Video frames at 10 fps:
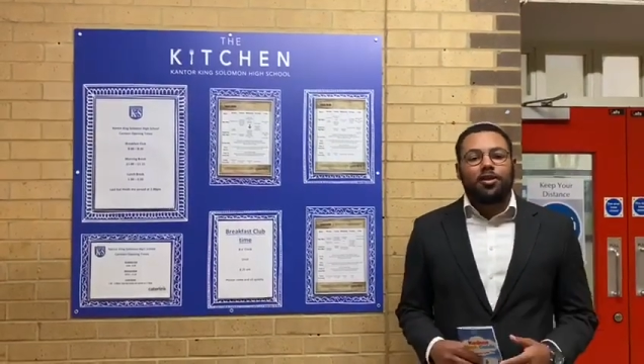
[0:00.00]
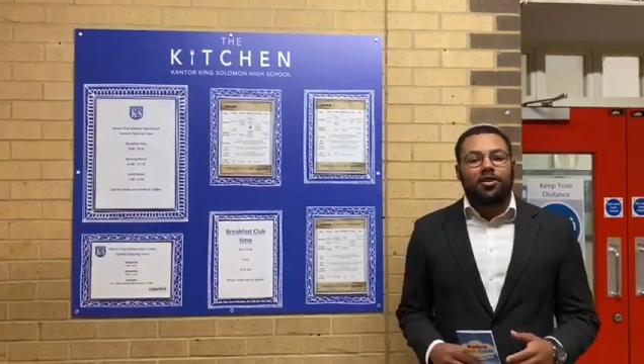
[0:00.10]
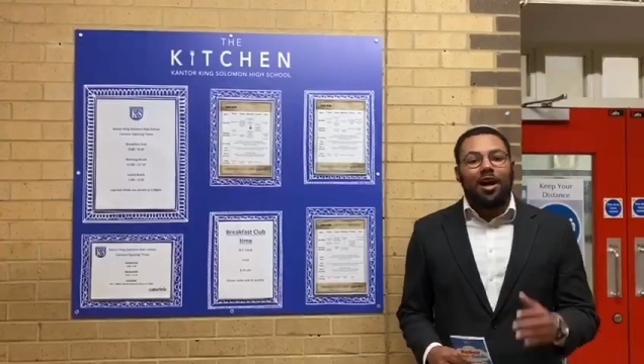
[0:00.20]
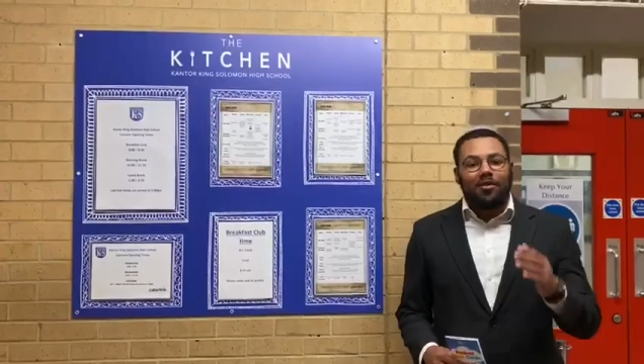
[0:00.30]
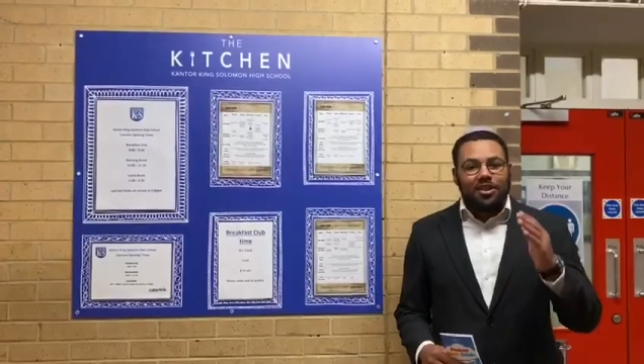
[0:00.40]
so
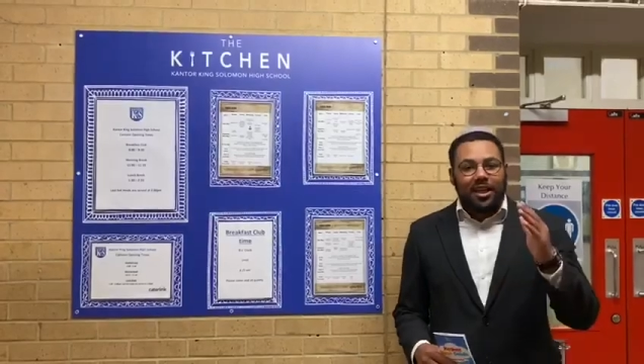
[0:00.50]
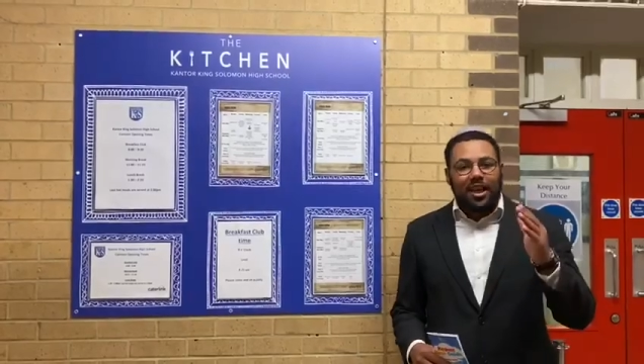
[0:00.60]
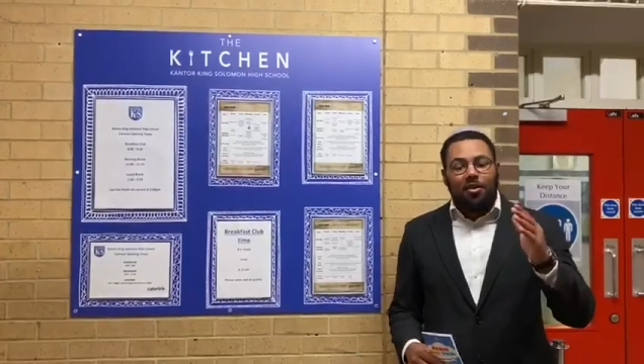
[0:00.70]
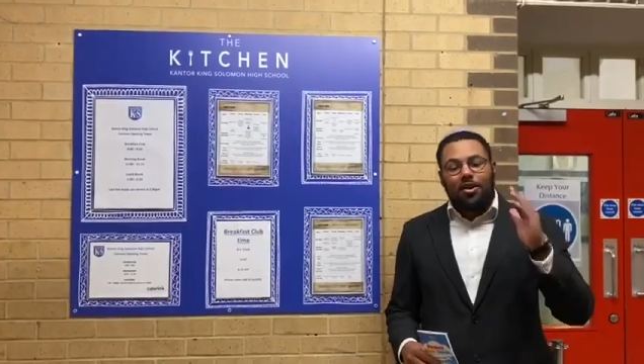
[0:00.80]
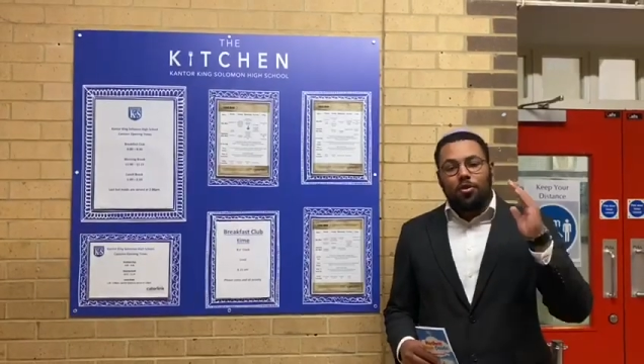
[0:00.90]
have a check
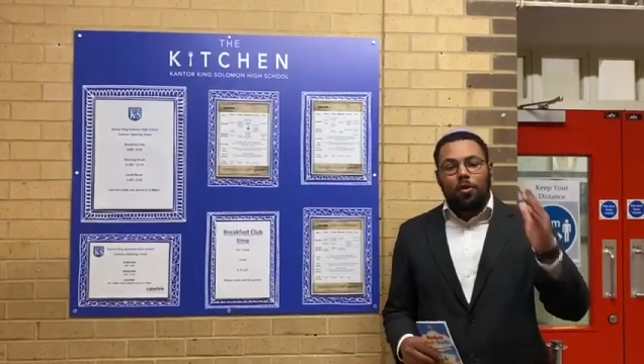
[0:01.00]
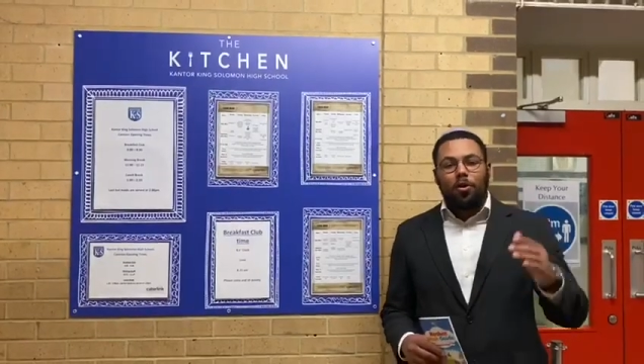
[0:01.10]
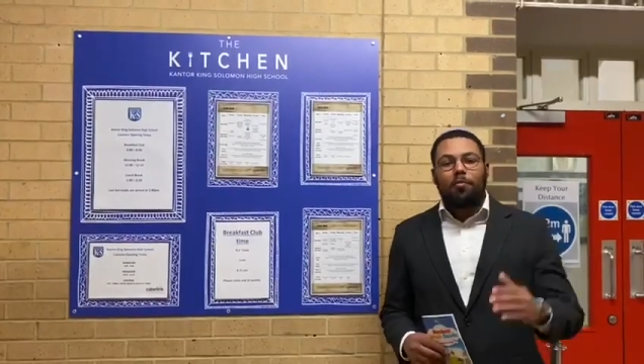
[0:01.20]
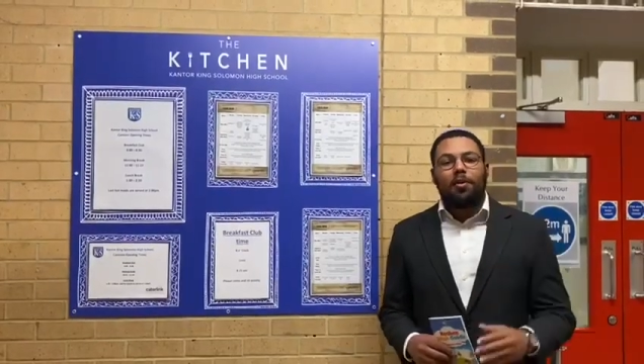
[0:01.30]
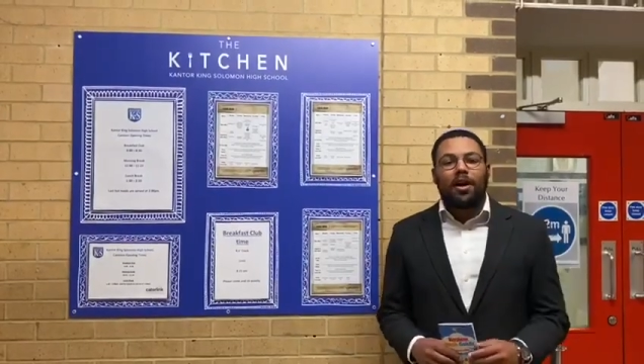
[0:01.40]
out in your
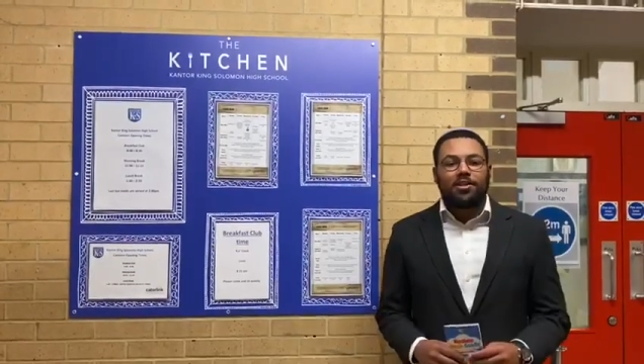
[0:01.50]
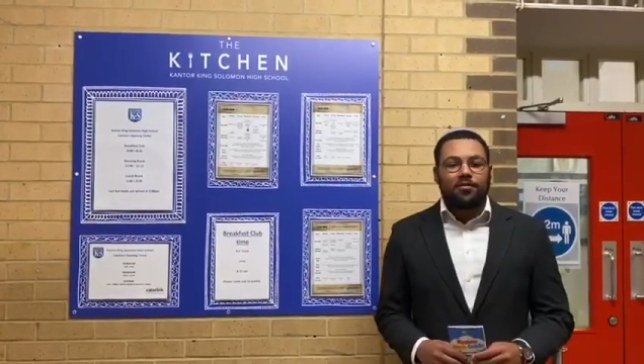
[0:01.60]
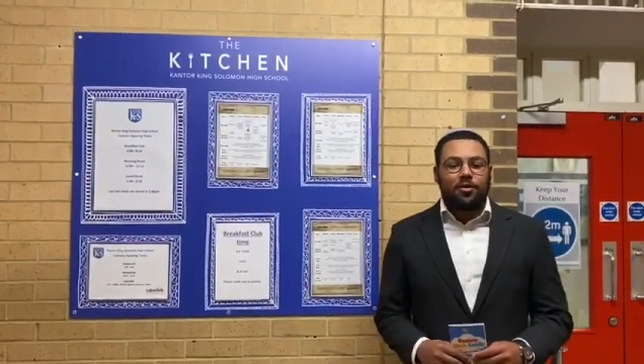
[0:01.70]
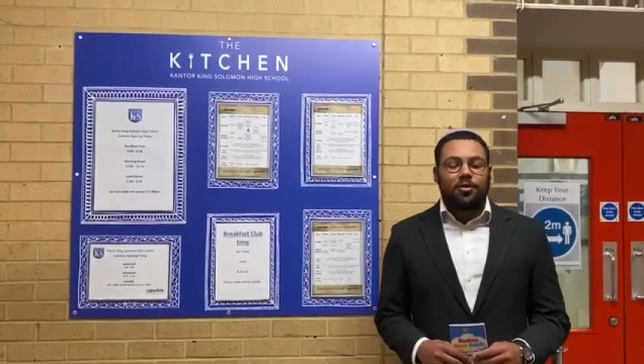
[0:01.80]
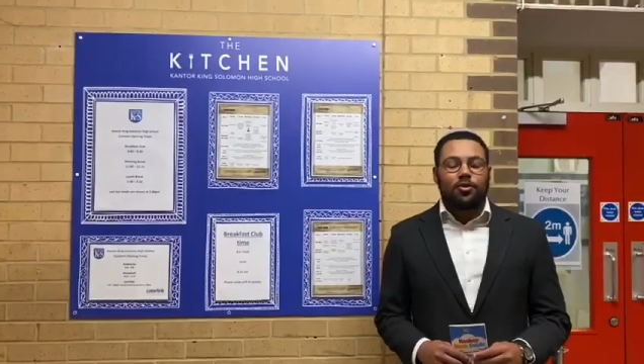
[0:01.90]
welcome packs for
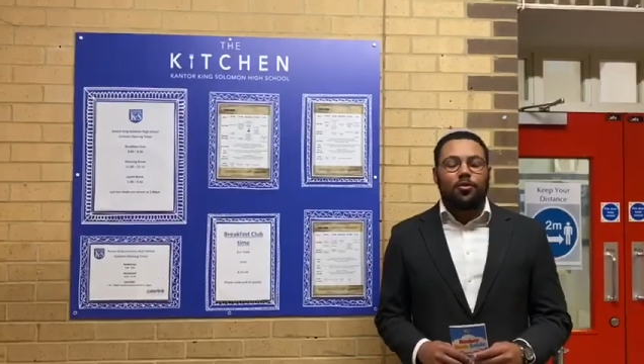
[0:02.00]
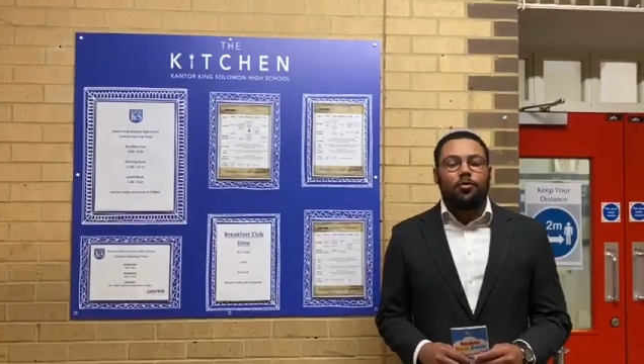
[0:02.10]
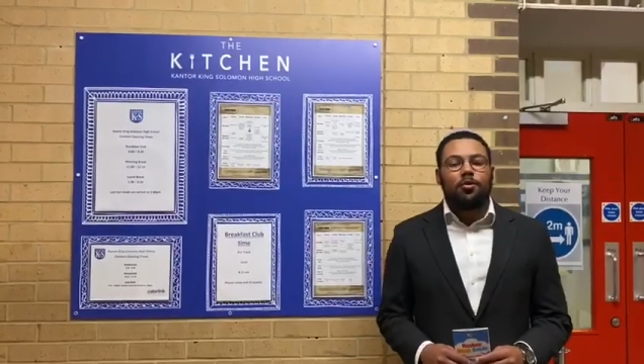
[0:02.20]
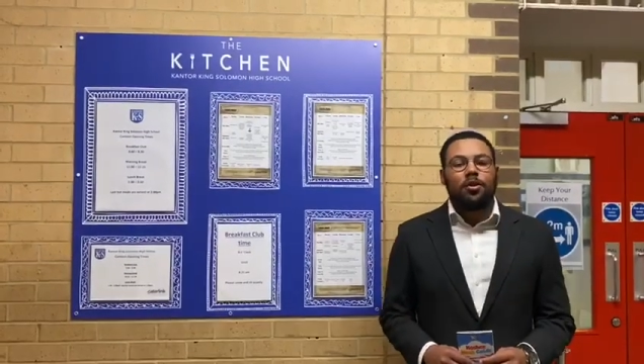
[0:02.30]
the school.